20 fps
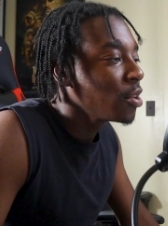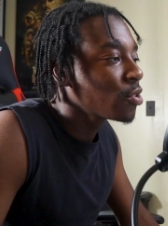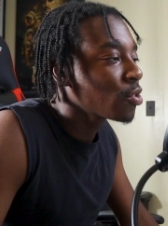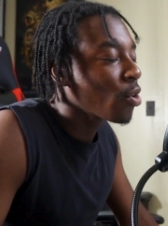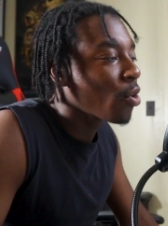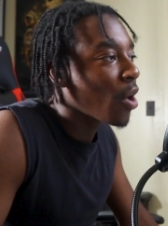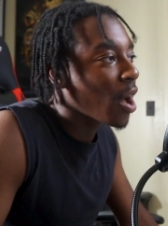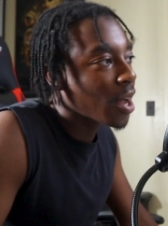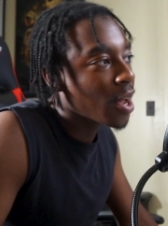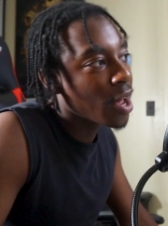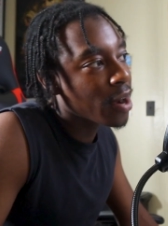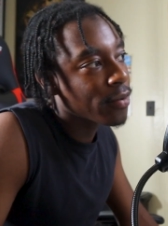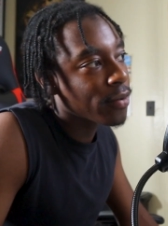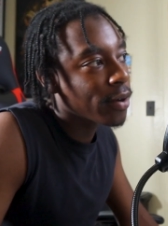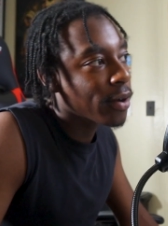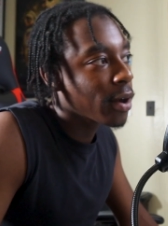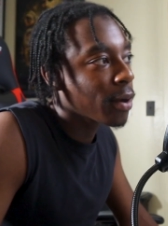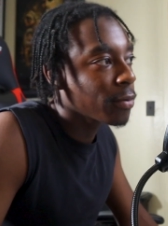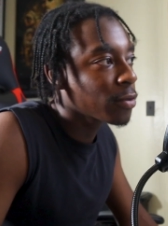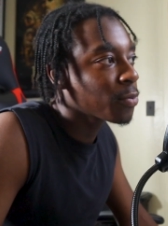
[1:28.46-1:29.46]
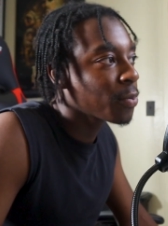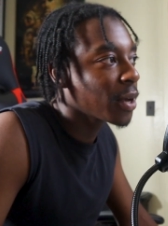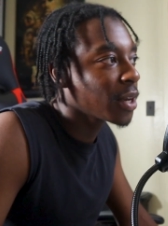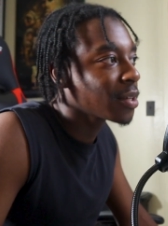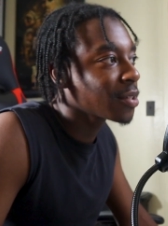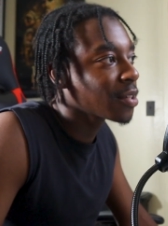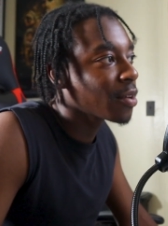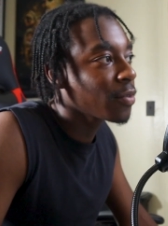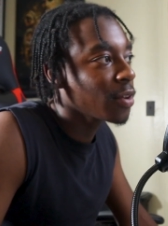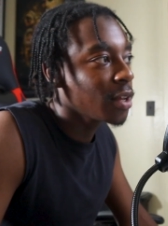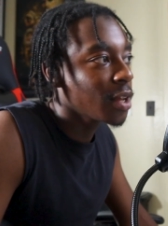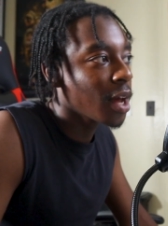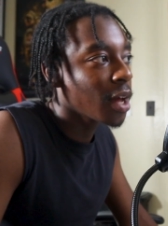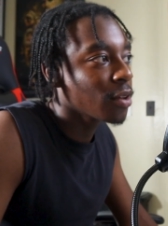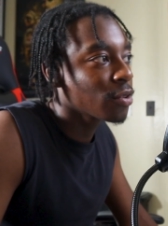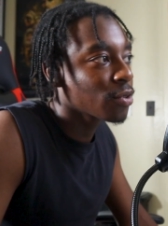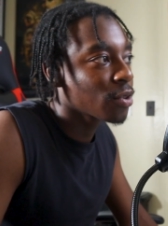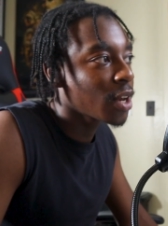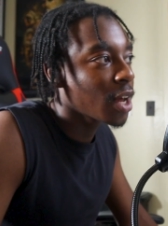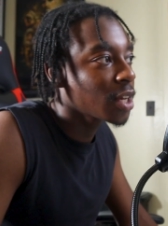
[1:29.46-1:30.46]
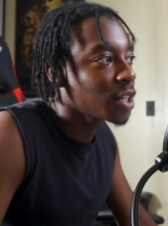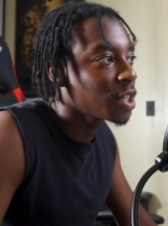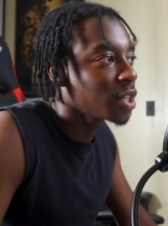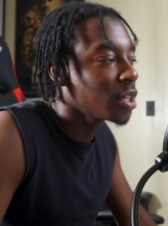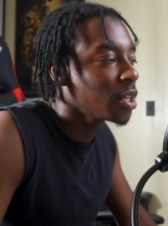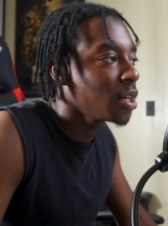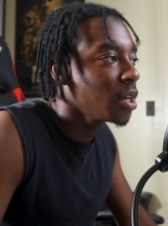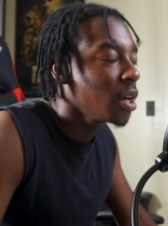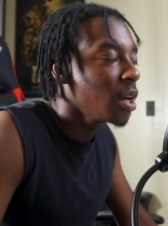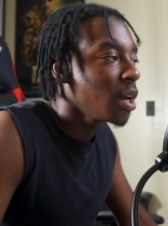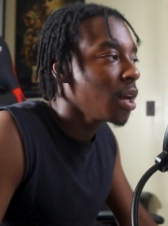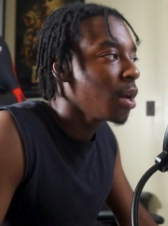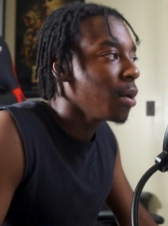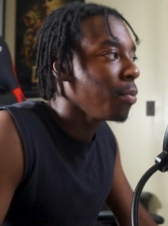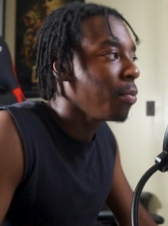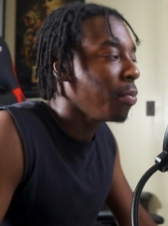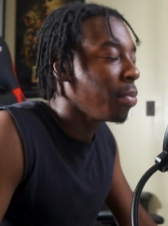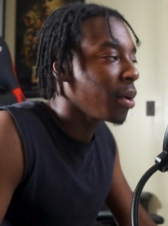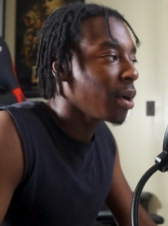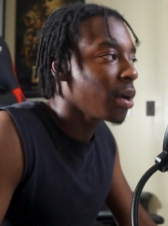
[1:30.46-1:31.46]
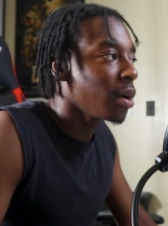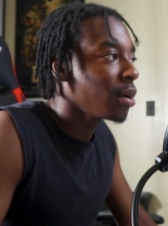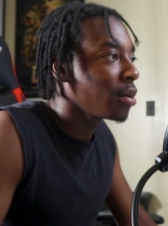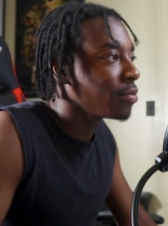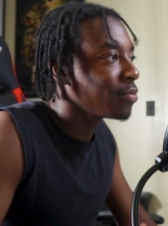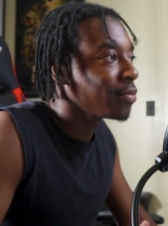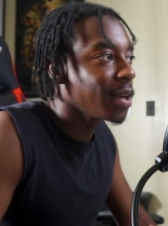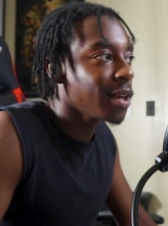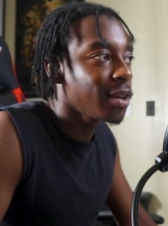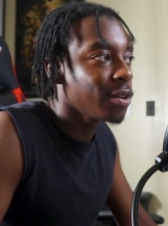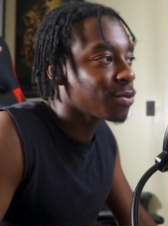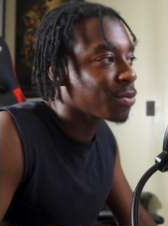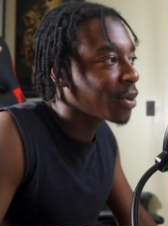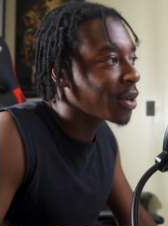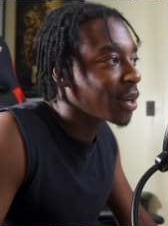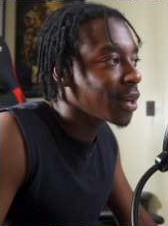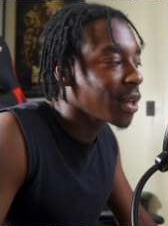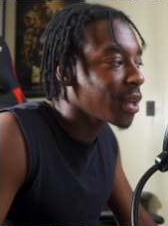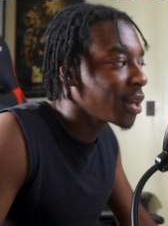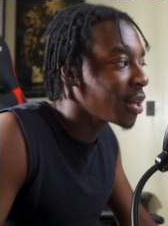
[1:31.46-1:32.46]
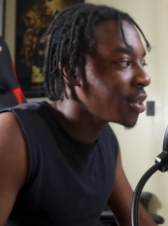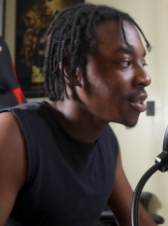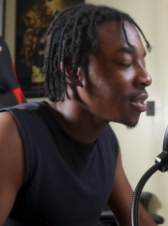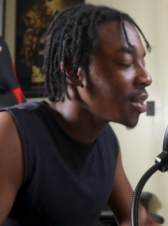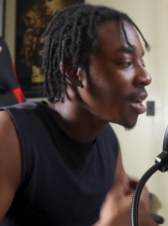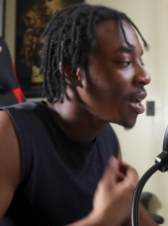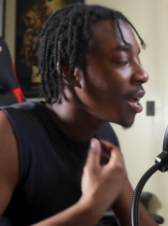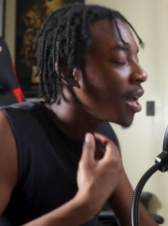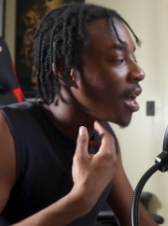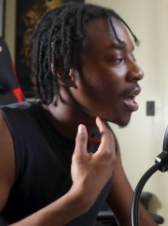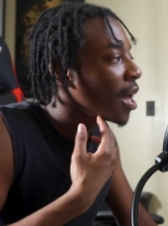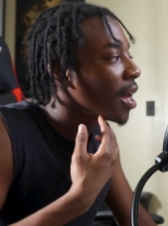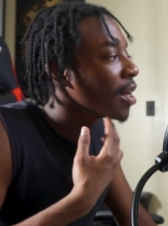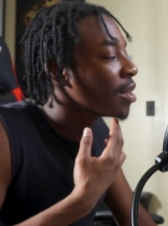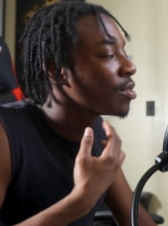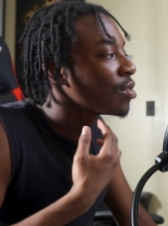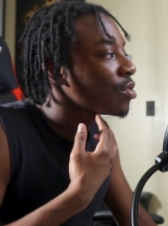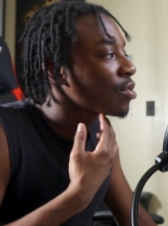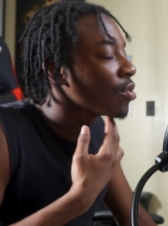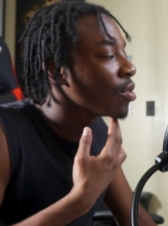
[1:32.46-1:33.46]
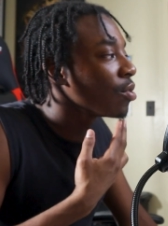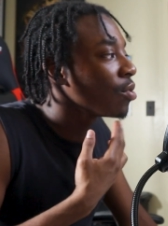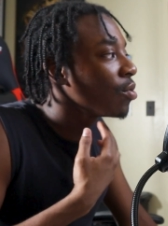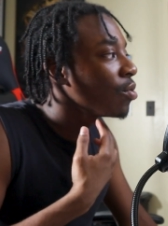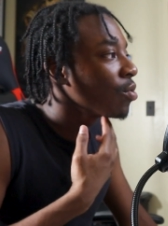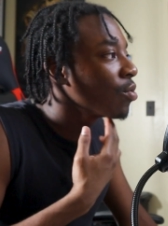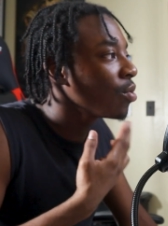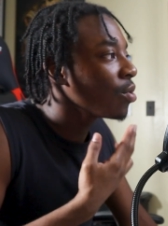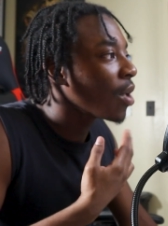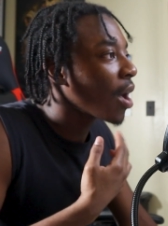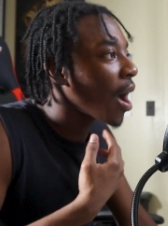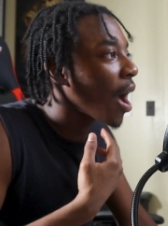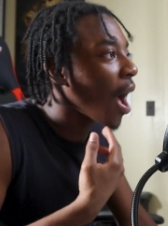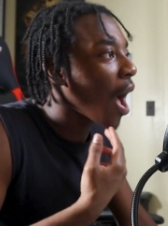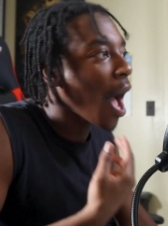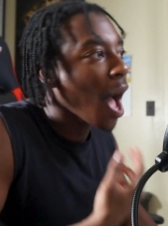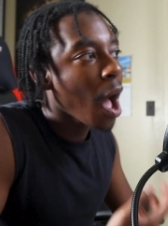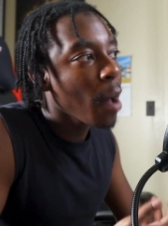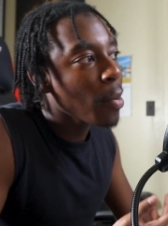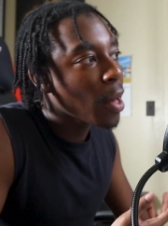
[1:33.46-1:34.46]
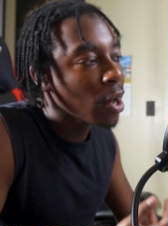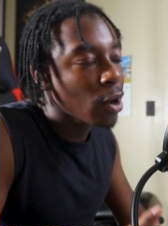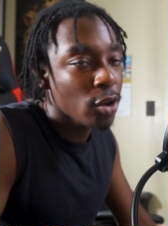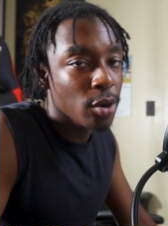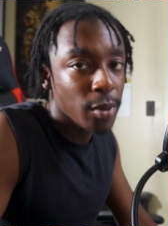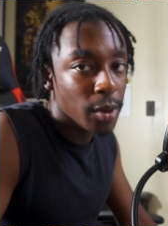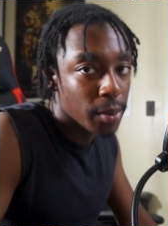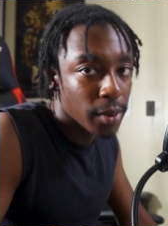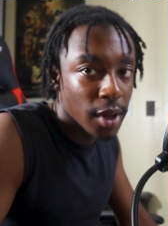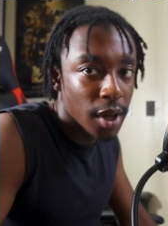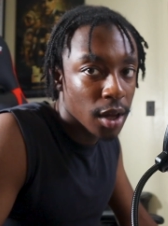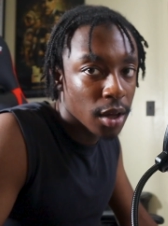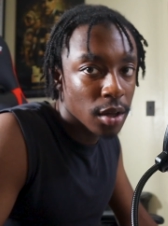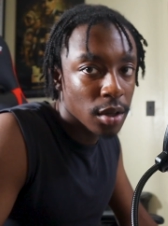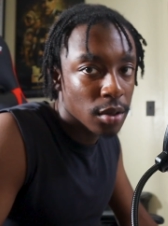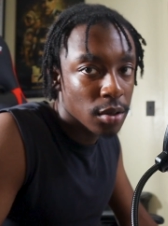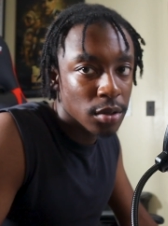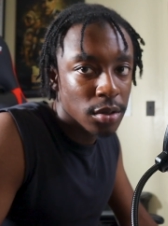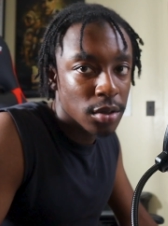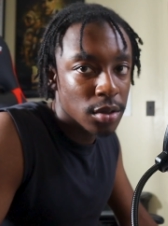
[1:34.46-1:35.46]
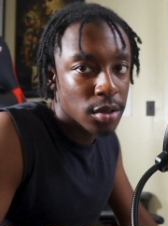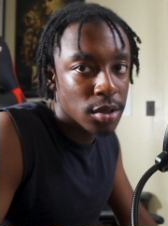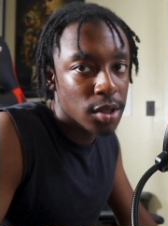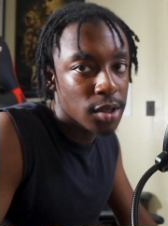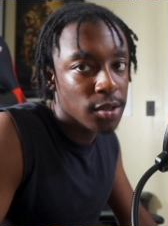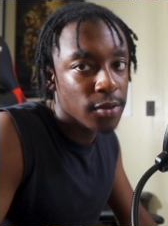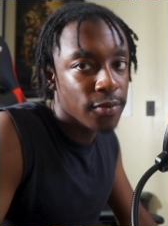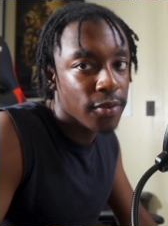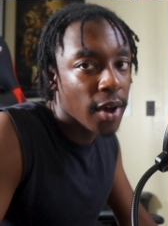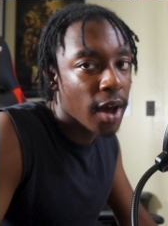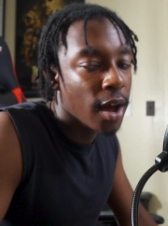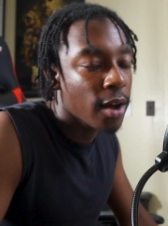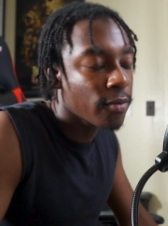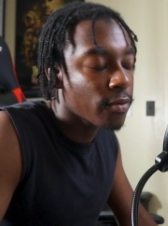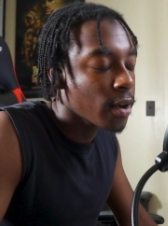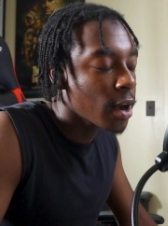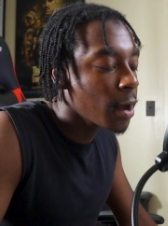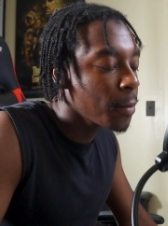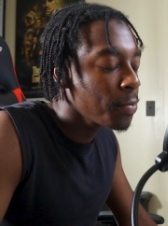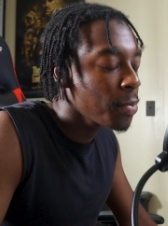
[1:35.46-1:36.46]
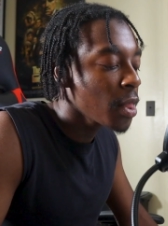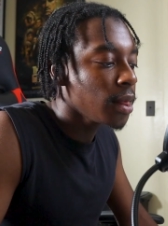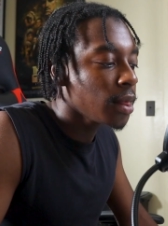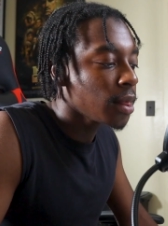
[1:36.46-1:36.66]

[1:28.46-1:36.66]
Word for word: So I kind of regret spending $70 on that shit, but it is what it is. And so I'm not going to be playing season 5, right?